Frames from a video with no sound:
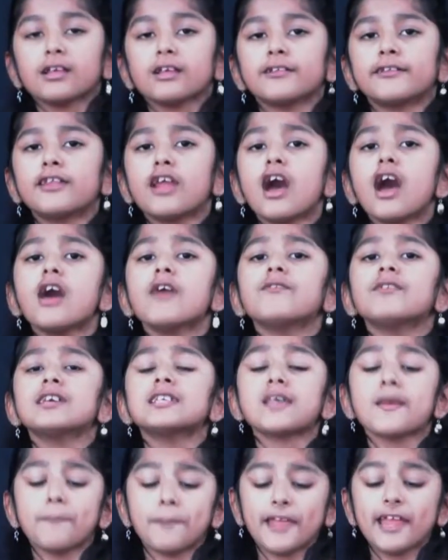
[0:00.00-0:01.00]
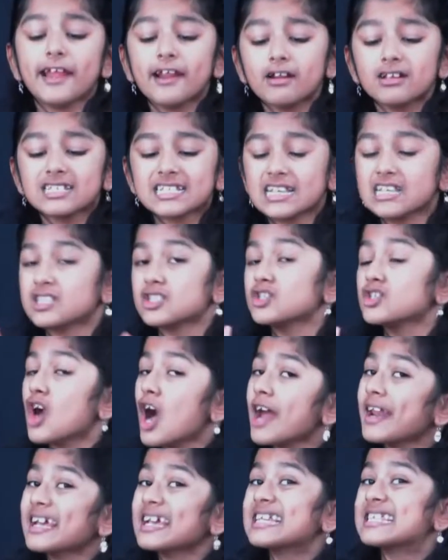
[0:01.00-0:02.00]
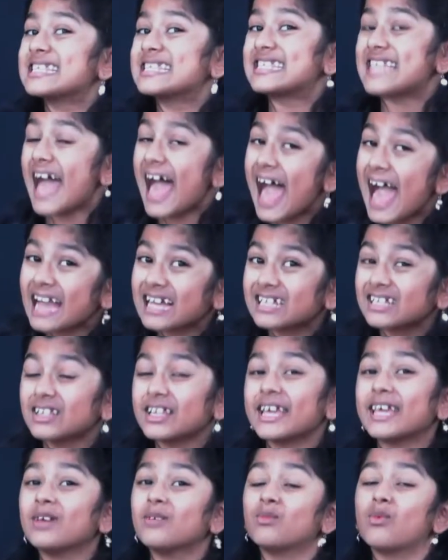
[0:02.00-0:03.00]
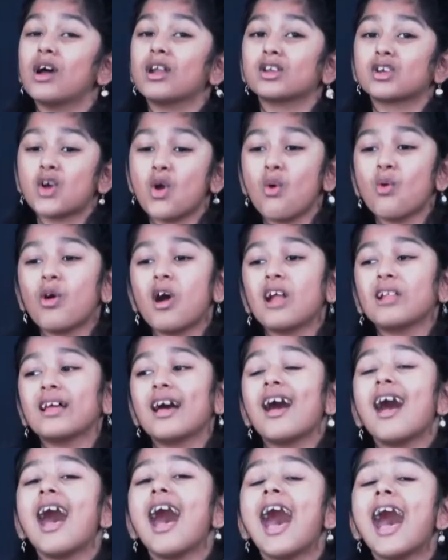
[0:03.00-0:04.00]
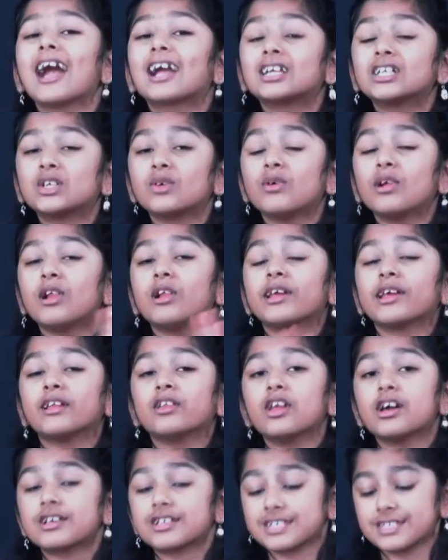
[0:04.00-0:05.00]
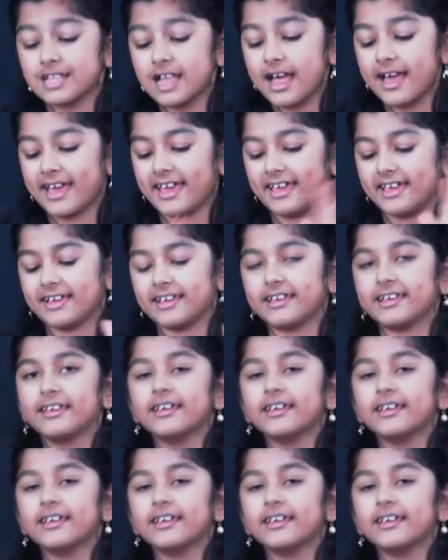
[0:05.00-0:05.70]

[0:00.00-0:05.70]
Nava's appearance is not exactly what a koala actually looks like,